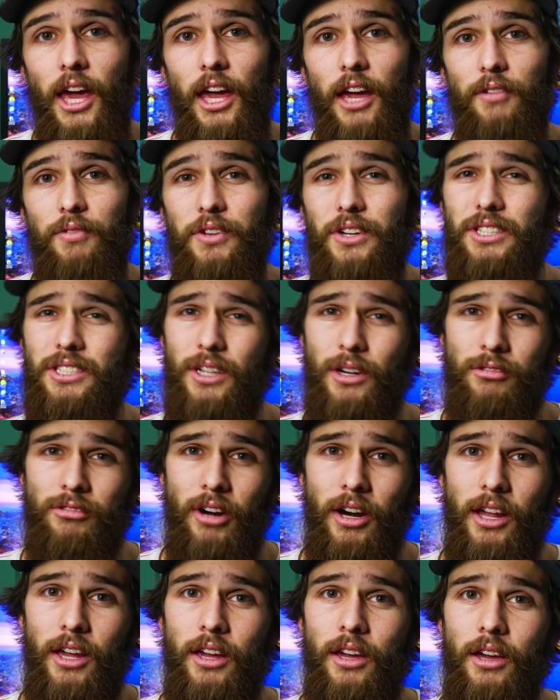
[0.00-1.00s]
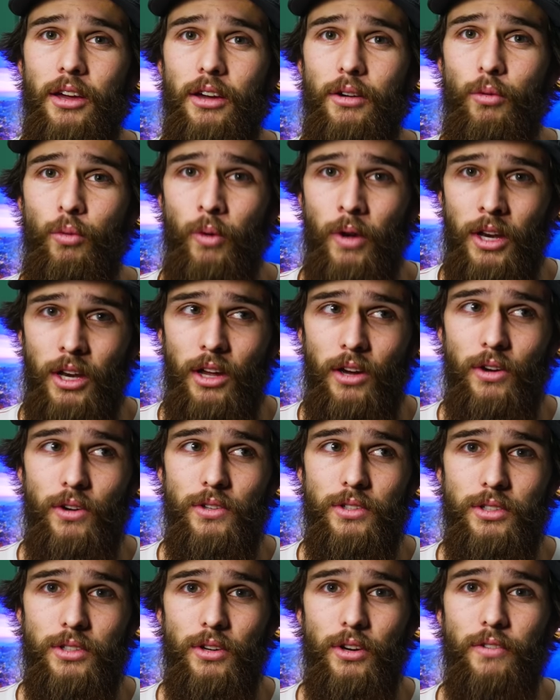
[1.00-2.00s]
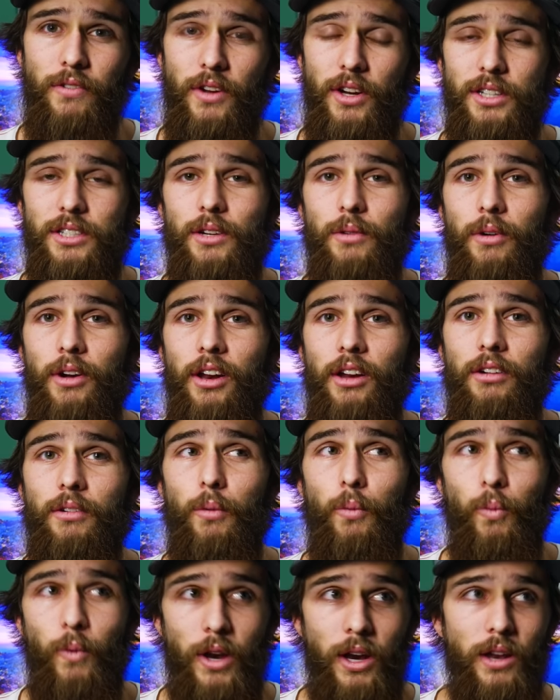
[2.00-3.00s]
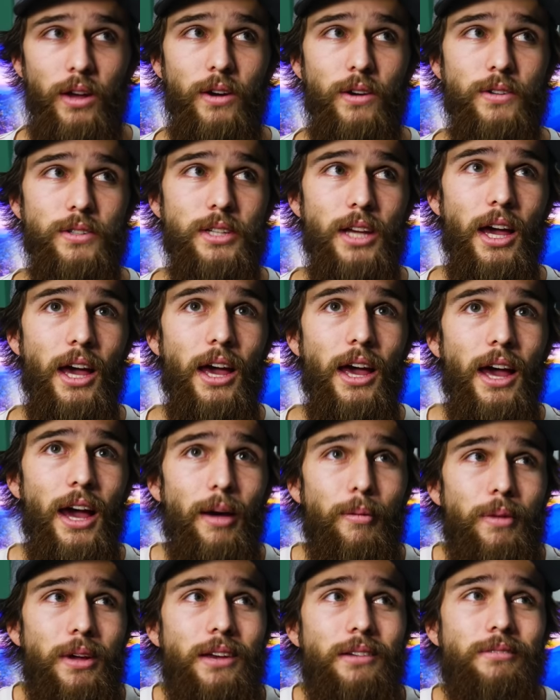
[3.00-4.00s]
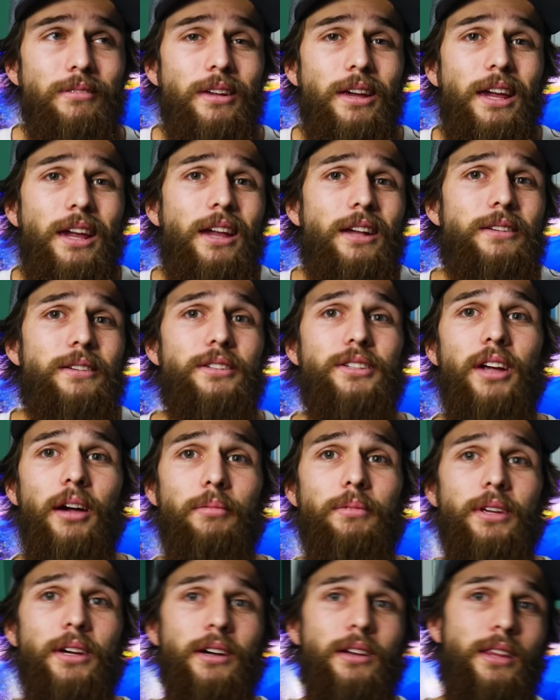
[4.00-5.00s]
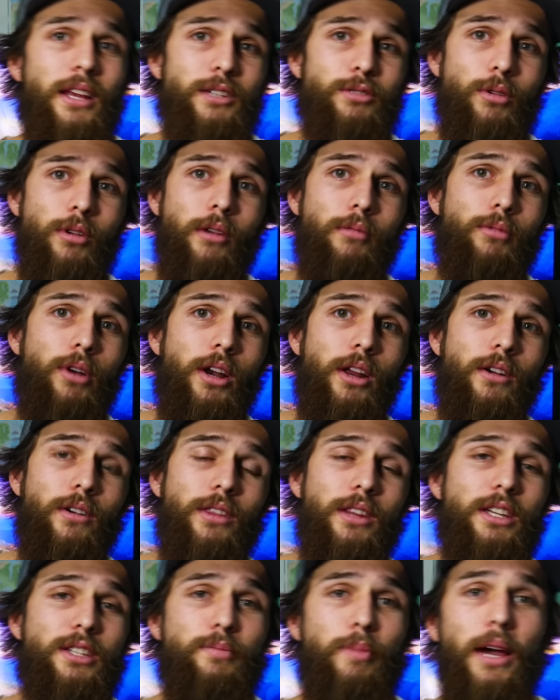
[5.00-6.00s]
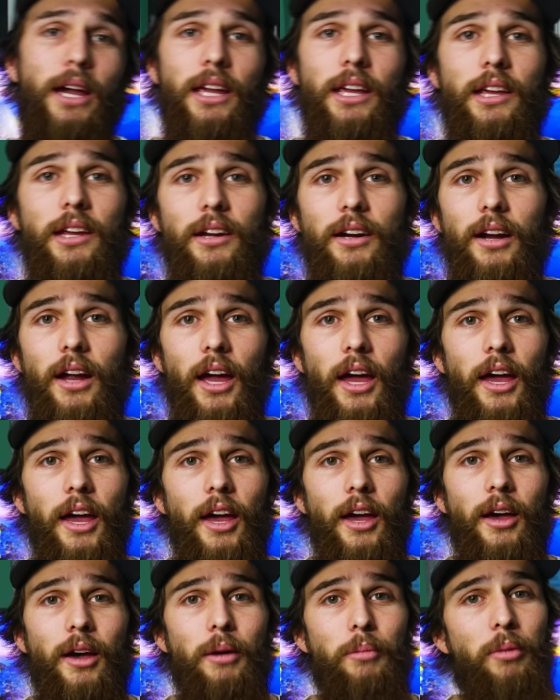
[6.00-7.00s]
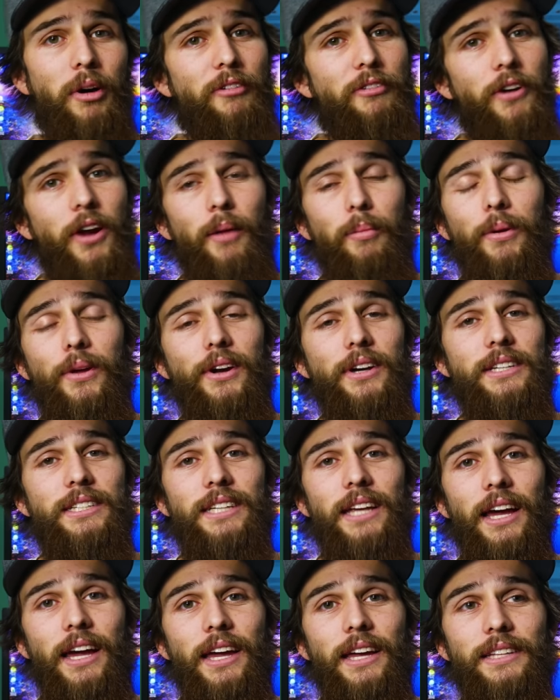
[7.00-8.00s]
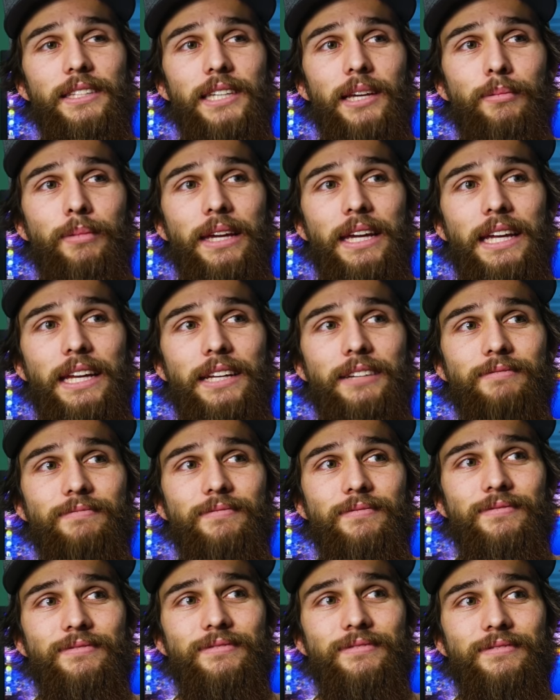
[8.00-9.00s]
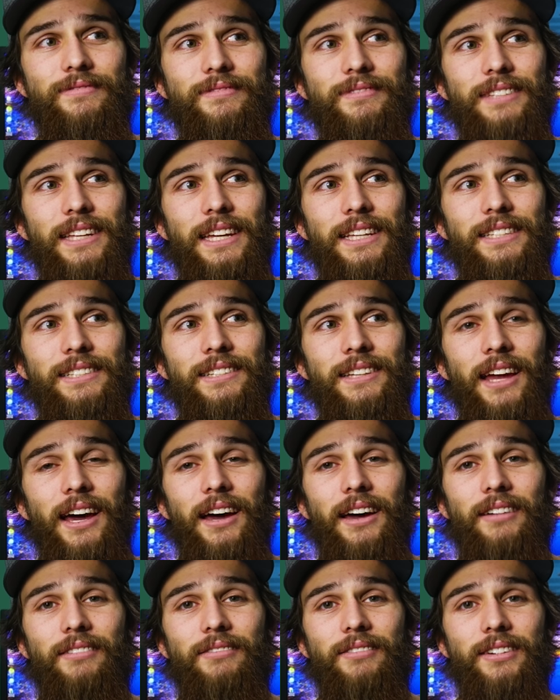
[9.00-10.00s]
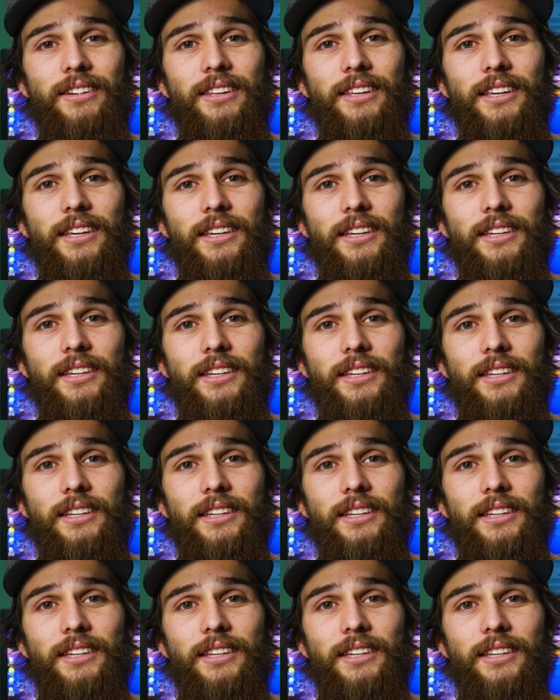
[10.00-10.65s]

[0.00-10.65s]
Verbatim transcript: If they're still running Windows, or if you're still running Windows, I mean, it gets the job done. That's what I'm running on this bag here. But for computer science, I mean, it's not really.